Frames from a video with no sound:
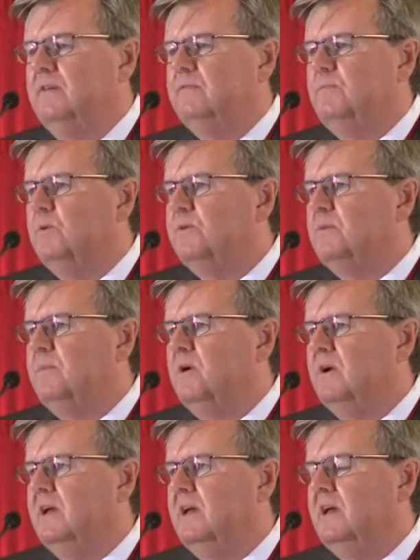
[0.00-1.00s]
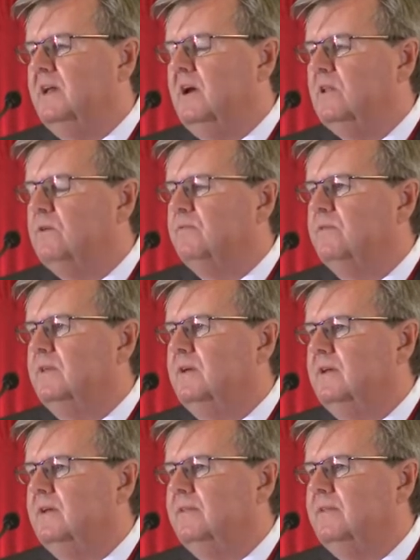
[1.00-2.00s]
from North America and all over
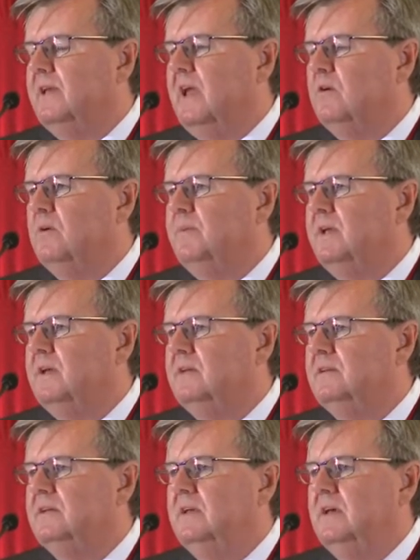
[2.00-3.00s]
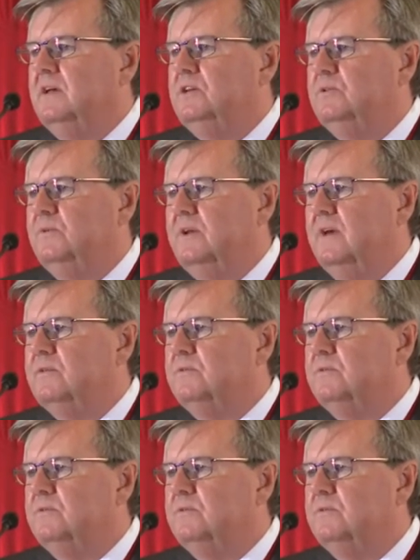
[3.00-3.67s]
the, the Caribbean to another